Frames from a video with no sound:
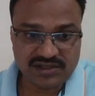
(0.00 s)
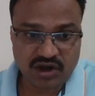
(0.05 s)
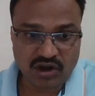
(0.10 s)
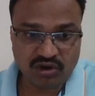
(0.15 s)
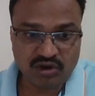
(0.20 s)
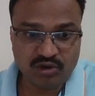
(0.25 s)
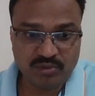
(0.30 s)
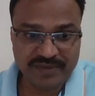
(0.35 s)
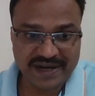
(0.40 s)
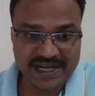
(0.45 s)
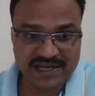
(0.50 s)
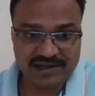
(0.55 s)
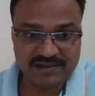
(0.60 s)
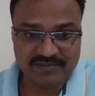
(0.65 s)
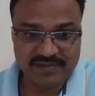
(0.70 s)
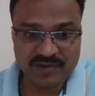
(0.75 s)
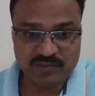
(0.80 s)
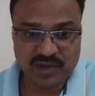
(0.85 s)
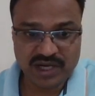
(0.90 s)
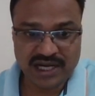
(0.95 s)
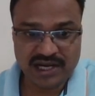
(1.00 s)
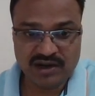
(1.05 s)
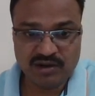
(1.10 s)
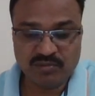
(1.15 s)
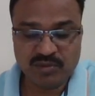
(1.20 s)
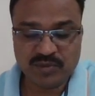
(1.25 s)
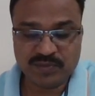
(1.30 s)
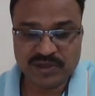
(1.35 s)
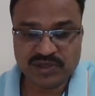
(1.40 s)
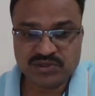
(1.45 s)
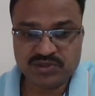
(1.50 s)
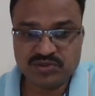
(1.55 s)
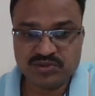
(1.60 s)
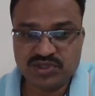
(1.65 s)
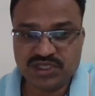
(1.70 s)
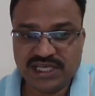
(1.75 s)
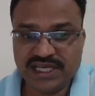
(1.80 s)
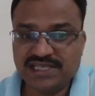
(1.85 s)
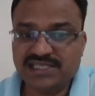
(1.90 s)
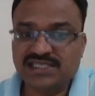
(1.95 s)
document memorandum of
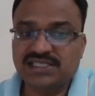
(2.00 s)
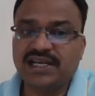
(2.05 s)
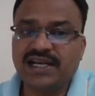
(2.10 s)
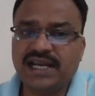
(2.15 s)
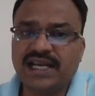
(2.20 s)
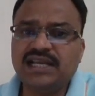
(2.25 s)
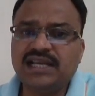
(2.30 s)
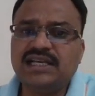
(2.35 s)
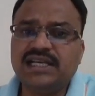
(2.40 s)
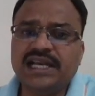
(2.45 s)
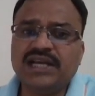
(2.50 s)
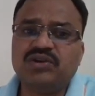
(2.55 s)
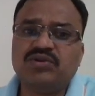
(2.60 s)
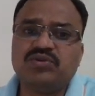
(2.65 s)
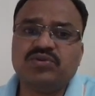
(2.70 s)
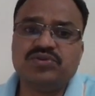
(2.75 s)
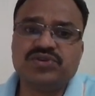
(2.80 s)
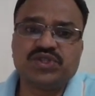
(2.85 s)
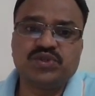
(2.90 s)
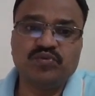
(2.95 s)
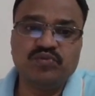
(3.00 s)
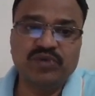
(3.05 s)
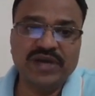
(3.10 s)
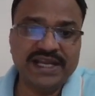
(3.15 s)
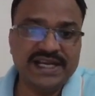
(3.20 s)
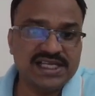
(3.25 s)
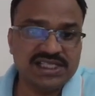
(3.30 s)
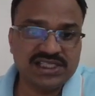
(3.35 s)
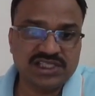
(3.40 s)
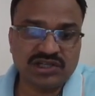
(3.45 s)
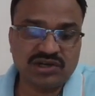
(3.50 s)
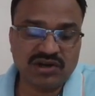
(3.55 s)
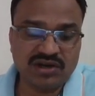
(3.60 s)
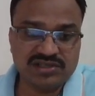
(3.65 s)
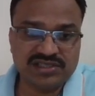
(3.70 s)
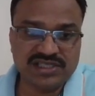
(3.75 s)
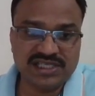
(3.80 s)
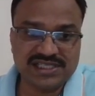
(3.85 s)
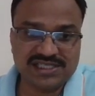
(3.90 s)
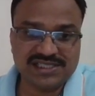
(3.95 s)
association it includes various
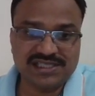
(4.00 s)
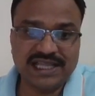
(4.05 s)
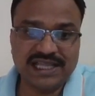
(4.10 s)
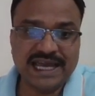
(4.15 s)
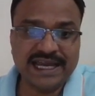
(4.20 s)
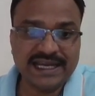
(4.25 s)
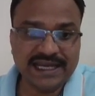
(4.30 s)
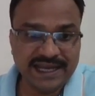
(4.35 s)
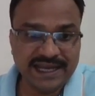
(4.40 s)
clauses like